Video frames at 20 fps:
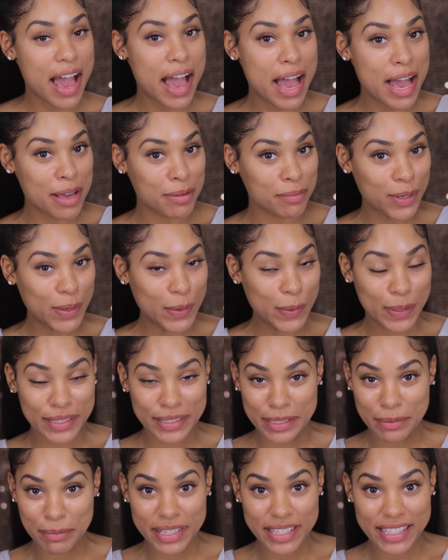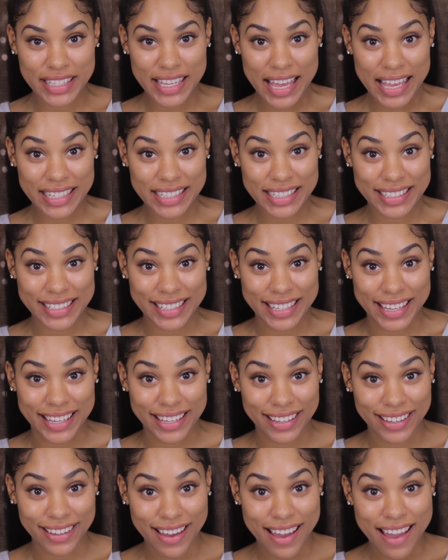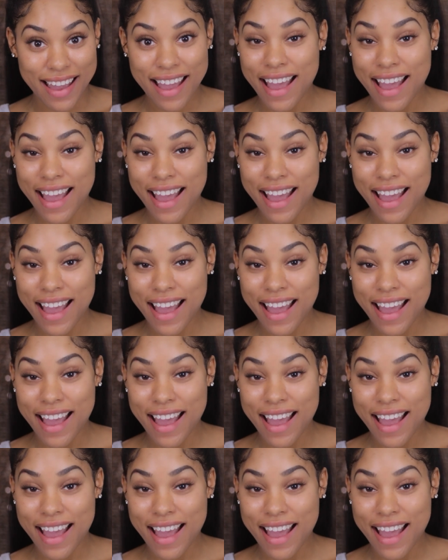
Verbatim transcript: I'm going to be testing